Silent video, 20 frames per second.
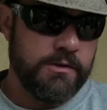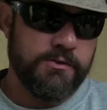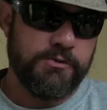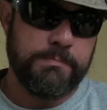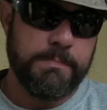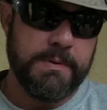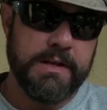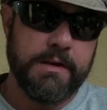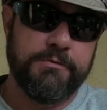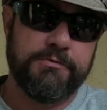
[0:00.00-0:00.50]

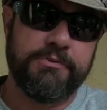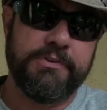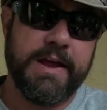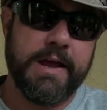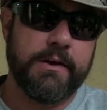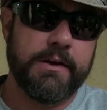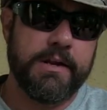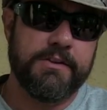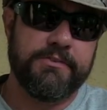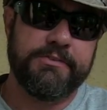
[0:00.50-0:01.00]
Speed of
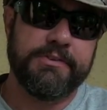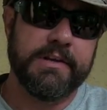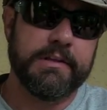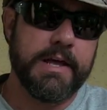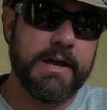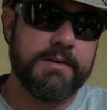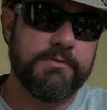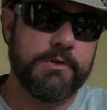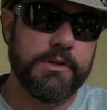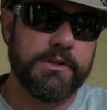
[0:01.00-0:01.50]
sound at sea
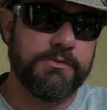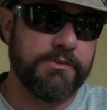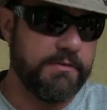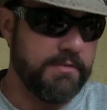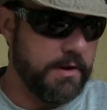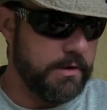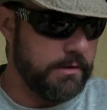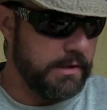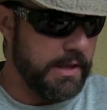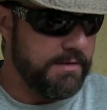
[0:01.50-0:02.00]
level is
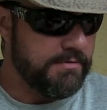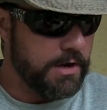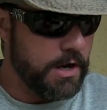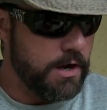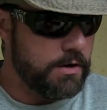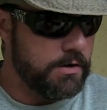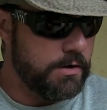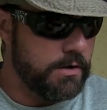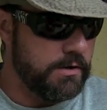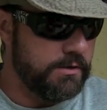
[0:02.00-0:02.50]

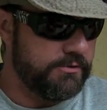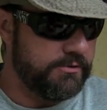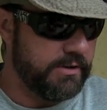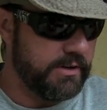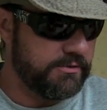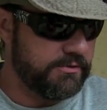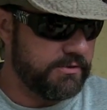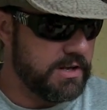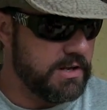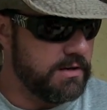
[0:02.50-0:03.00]

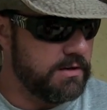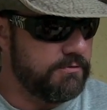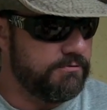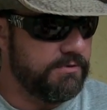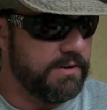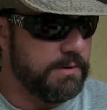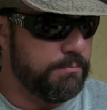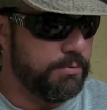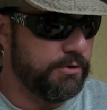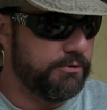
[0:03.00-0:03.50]
1116
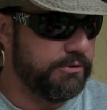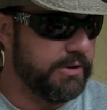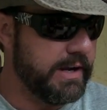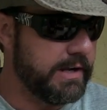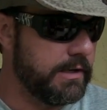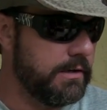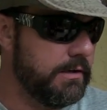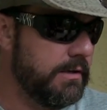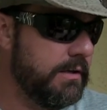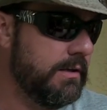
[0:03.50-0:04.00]
feet per
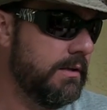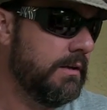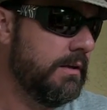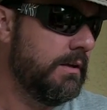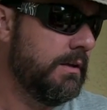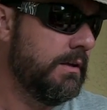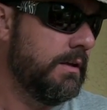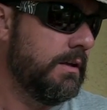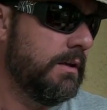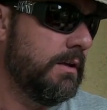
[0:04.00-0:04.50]
second.
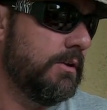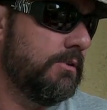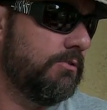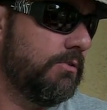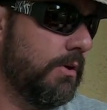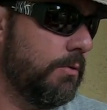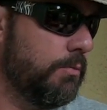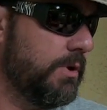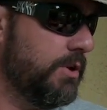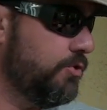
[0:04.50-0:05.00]

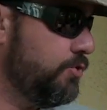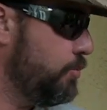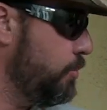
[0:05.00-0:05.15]
So when you